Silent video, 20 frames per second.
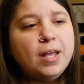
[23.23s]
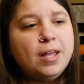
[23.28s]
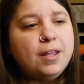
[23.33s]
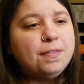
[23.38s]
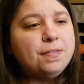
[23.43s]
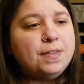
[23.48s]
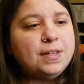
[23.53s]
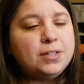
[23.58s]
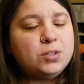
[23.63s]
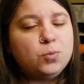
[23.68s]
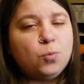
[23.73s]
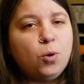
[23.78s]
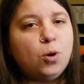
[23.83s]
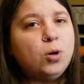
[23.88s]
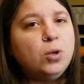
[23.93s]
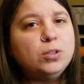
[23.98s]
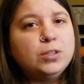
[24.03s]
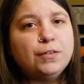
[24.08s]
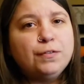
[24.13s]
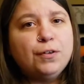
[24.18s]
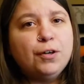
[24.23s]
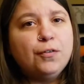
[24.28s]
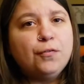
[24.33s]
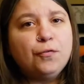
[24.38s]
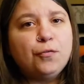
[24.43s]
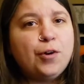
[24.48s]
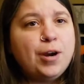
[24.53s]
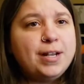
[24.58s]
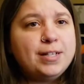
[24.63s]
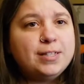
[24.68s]
this world of her
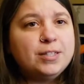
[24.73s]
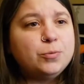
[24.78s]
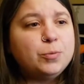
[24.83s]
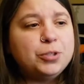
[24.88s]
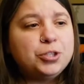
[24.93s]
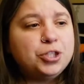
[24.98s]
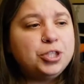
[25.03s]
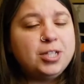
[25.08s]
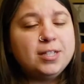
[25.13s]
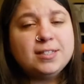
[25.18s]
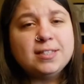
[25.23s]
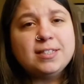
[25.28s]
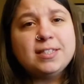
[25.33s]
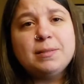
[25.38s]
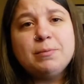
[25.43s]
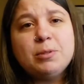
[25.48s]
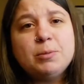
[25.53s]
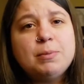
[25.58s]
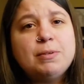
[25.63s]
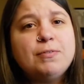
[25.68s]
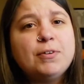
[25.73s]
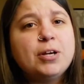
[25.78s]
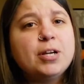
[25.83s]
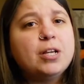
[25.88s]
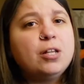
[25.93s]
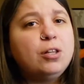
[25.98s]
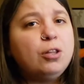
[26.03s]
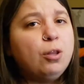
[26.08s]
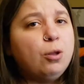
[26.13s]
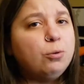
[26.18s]
friends, which she doesn't seem to be very
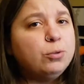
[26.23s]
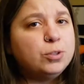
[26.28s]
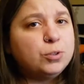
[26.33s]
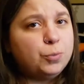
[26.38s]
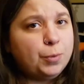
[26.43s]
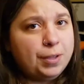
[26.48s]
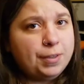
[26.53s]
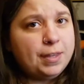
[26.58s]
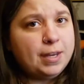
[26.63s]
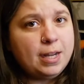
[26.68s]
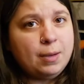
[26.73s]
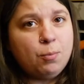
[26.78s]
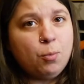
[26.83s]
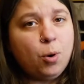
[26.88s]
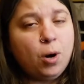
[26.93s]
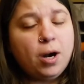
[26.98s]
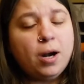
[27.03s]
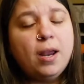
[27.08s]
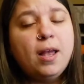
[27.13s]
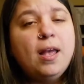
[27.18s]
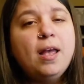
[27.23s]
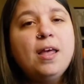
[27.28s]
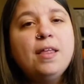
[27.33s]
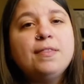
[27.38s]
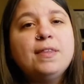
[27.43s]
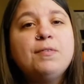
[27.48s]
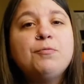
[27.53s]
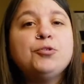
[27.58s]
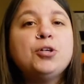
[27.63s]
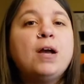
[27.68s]
close with anymore.
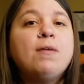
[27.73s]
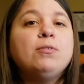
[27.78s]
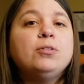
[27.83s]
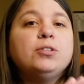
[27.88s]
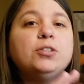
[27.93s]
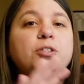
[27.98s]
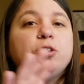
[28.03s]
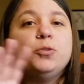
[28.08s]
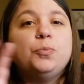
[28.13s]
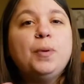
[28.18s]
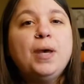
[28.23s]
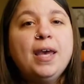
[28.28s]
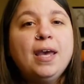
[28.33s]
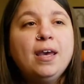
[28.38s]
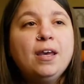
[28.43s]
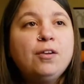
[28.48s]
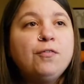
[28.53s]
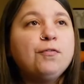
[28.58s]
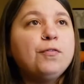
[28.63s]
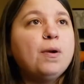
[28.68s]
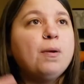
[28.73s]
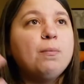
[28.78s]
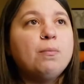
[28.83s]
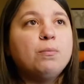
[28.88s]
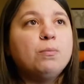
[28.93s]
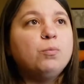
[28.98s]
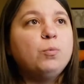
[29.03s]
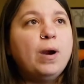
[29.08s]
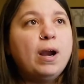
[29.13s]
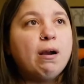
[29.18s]
They've traveled to Japan
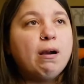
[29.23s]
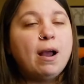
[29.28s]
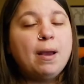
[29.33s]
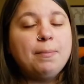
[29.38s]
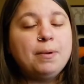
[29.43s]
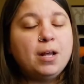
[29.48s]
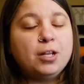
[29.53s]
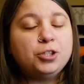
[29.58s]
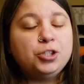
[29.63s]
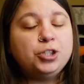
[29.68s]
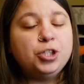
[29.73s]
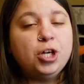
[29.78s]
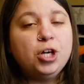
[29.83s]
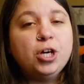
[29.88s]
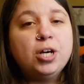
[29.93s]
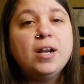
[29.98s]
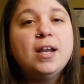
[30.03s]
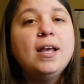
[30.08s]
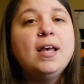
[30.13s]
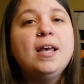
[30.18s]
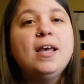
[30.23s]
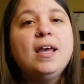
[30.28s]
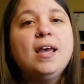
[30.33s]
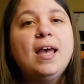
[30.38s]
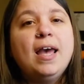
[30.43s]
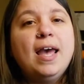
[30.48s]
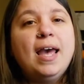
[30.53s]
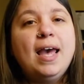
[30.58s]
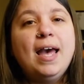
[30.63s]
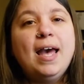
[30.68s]
from where I'm not sure,
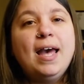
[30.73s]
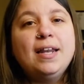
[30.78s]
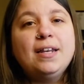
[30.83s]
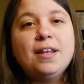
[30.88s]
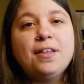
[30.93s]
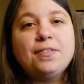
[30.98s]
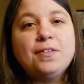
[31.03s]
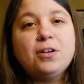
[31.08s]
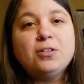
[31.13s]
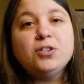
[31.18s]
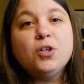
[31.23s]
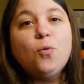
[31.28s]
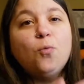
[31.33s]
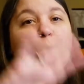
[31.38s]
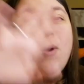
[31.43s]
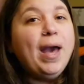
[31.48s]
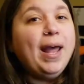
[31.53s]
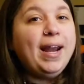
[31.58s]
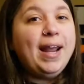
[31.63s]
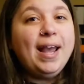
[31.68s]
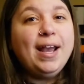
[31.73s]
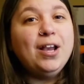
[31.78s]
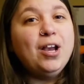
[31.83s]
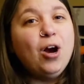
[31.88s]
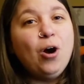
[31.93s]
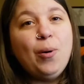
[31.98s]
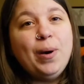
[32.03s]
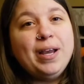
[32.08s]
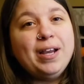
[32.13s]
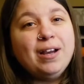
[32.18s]
and there's a wedding
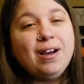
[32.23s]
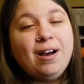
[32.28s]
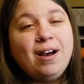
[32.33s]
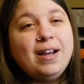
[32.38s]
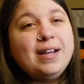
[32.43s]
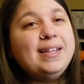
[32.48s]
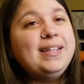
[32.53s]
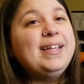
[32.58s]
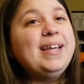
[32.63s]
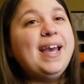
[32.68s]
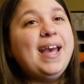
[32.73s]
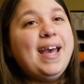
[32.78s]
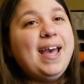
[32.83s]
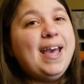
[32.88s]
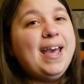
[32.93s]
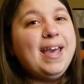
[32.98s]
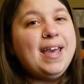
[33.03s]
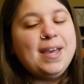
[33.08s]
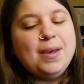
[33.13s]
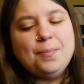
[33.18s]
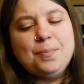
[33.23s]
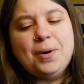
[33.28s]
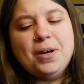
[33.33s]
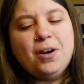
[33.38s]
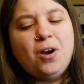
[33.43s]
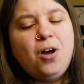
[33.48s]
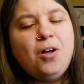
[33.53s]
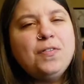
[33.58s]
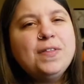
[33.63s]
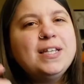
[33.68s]
going on, yay! But
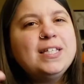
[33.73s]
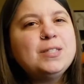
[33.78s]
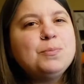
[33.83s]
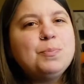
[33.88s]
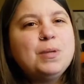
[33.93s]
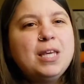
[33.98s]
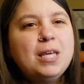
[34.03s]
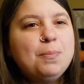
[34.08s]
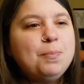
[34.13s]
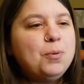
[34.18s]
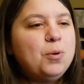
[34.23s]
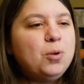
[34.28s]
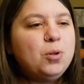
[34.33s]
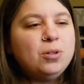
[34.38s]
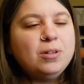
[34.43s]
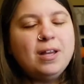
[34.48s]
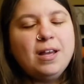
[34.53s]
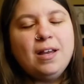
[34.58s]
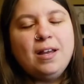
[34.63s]
all these people